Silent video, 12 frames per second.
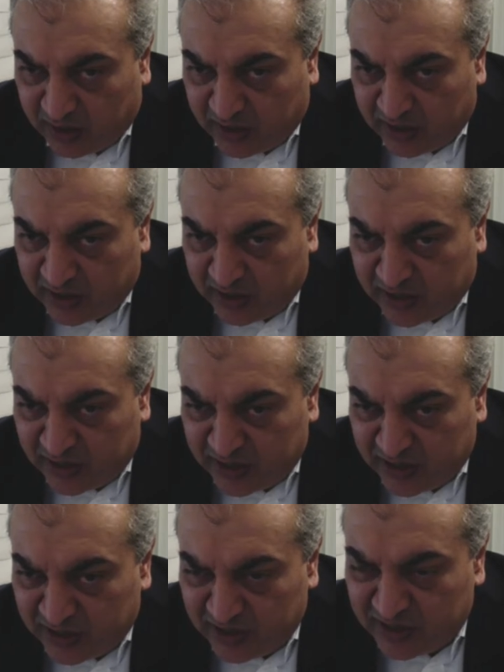And
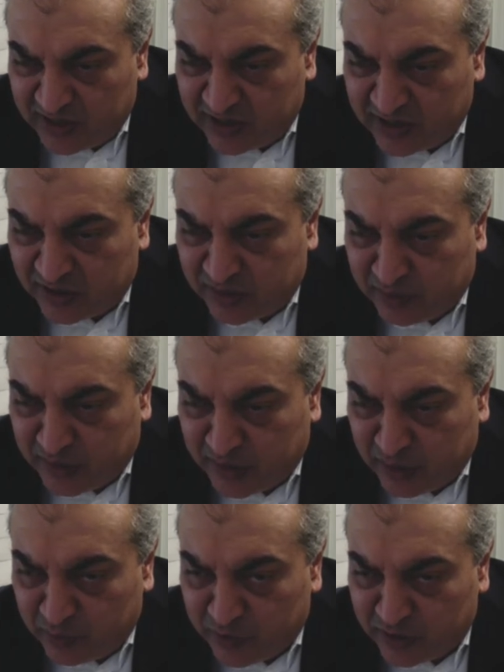this is the
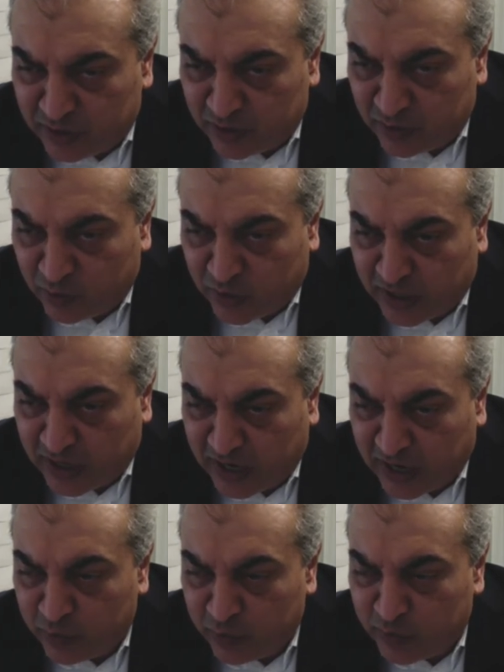main reason why
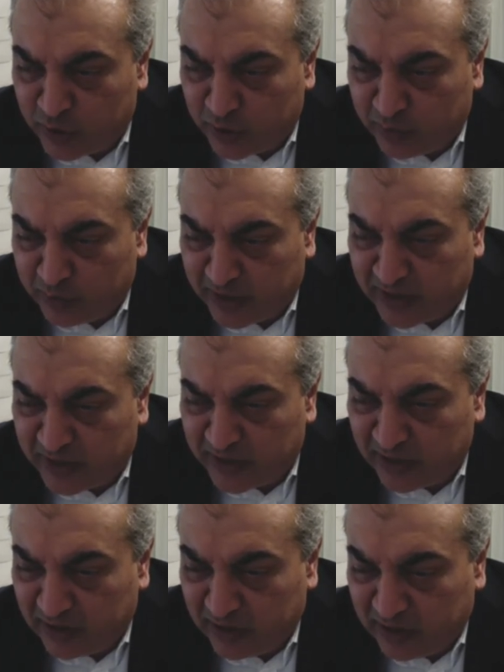I would
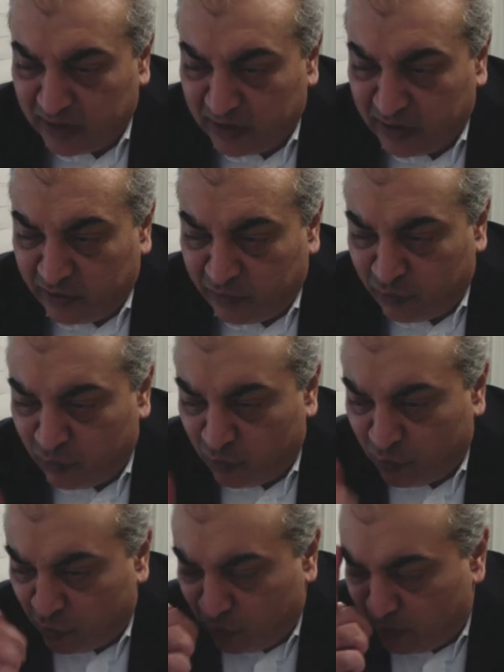recommend
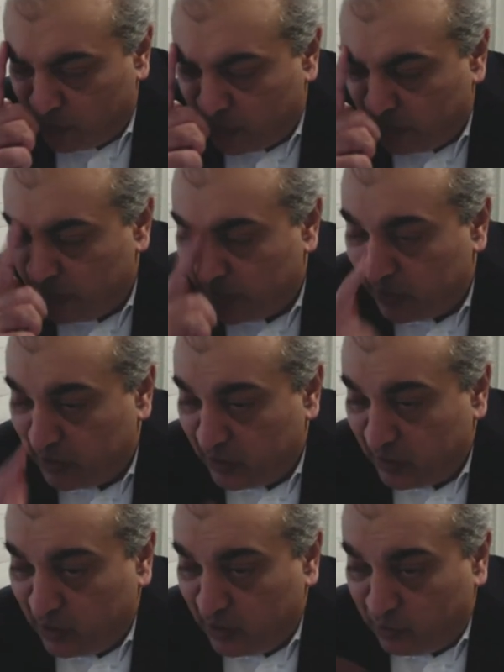for maybe
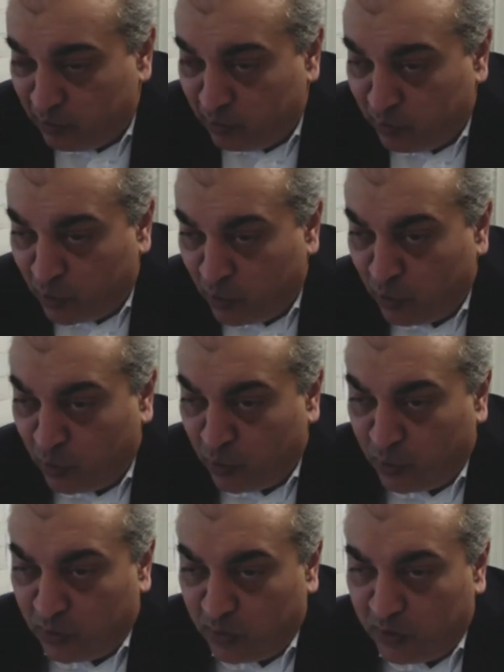
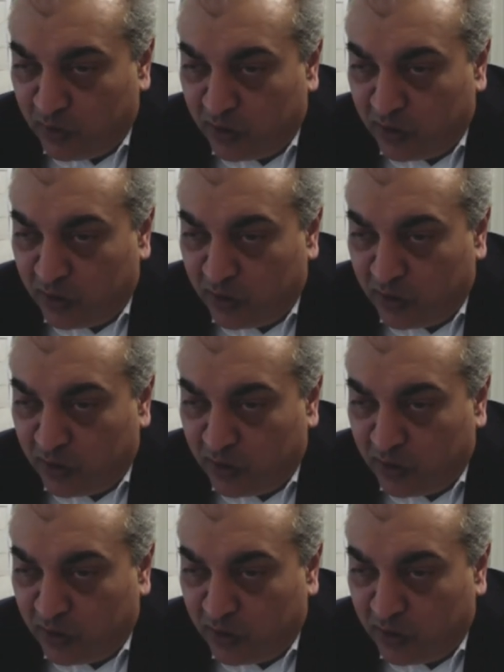more